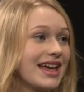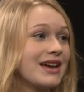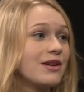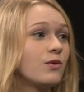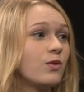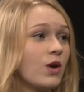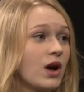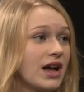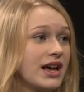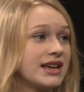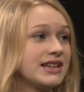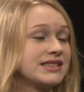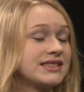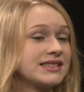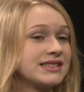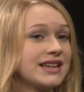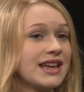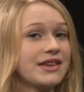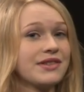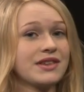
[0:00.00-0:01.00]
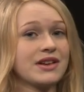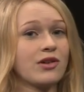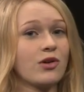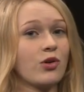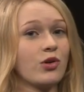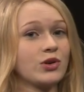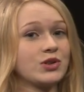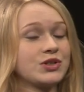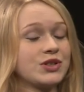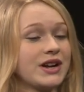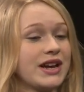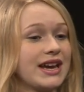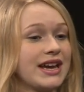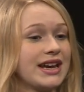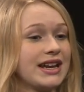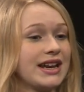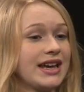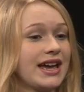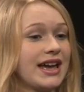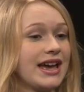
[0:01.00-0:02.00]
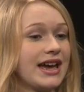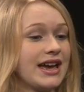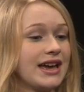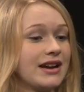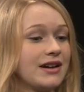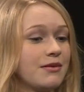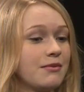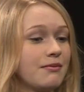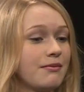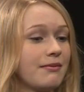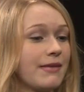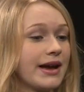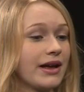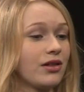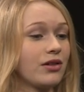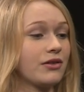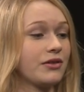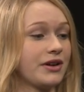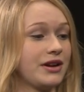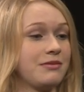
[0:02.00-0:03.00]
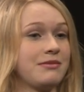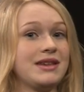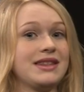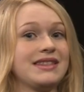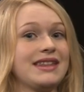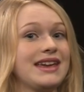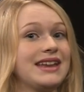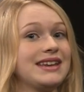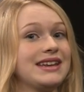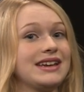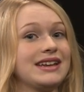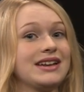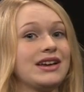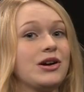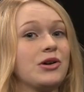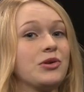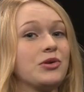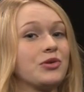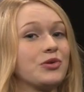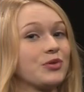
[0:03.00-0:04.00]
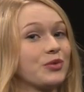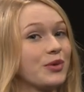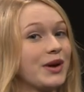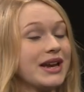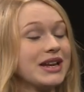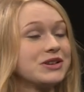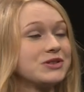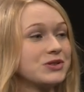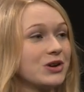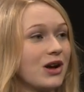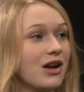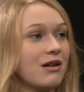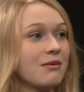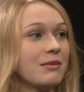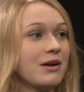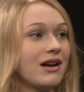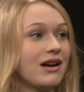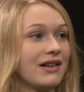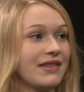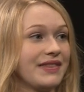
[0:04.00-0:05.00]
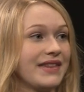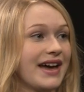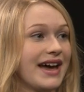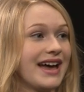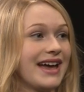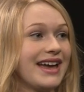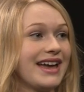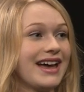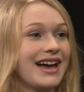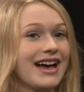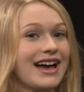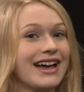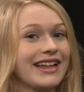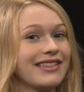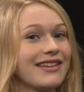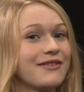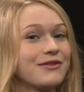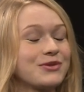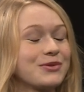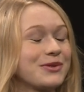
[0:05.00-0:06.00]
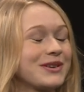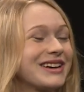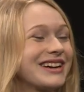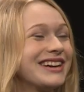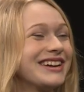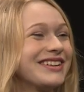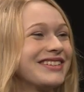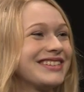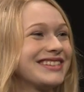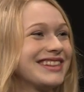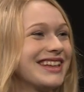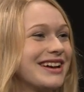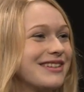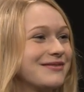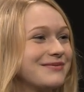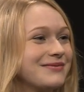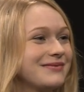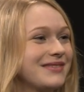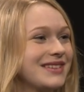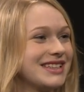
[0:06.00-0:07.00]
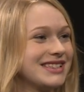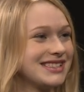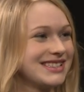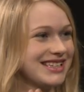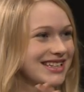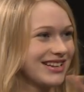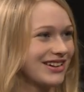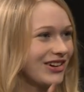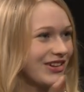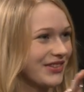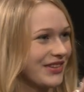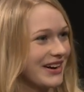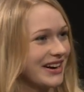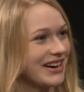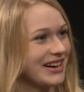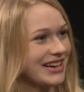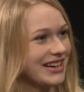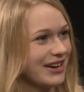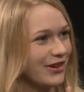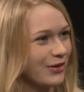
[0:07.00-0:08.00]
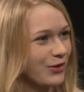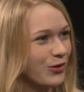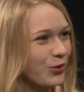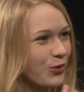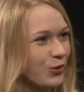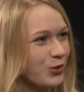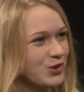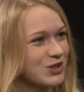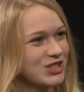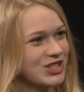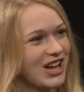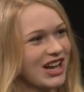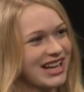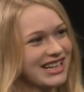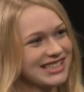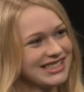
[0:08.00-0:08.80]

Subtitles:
It was. Nathan Coltrane and Michael Greenman, they did a great job on that. I loved working with them and seeing all their cool shots.